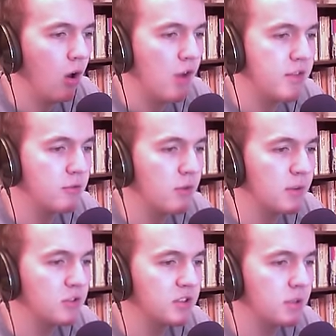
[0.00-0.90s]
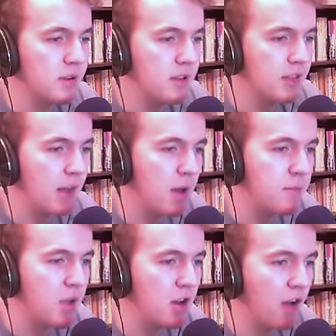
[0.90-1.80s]
I think we might be onto something. That might
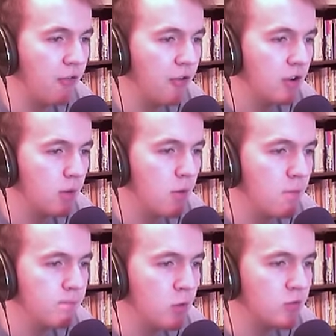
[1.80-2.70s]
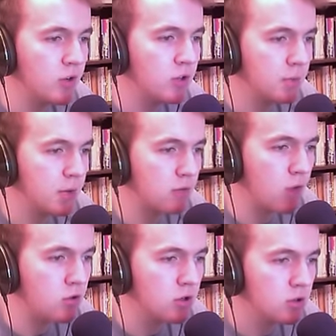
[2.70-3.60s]
be enough. Come on, boat, don't touch my
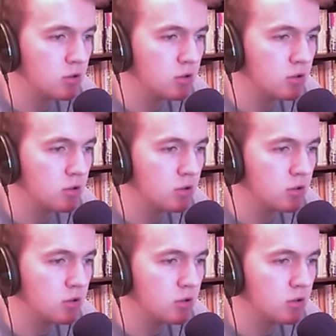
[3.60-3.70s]
road.